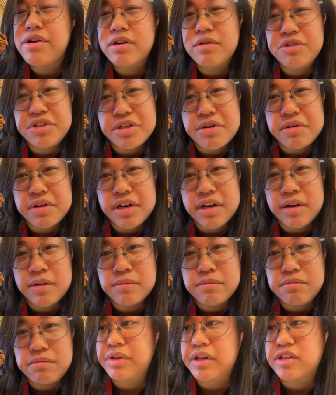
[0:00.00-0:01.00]
You're
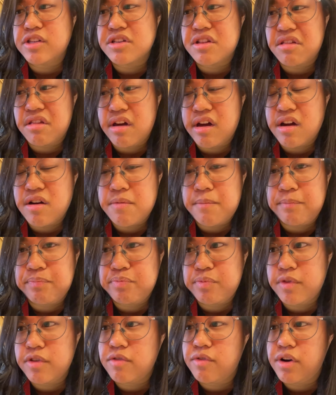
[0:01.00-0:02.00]
joking. It's thick.
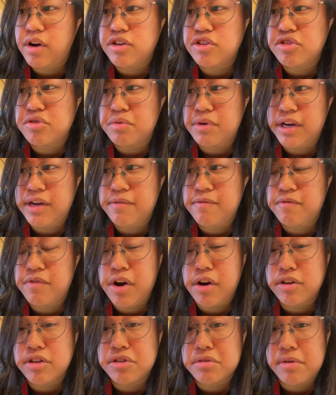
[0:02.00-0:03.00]
It's very sweet.
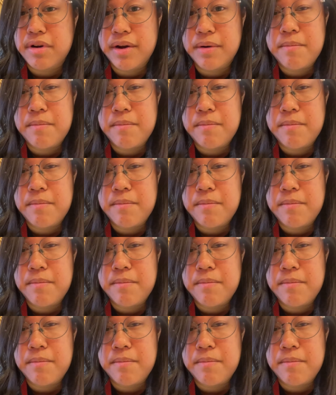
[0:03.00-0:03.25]
Very sweet.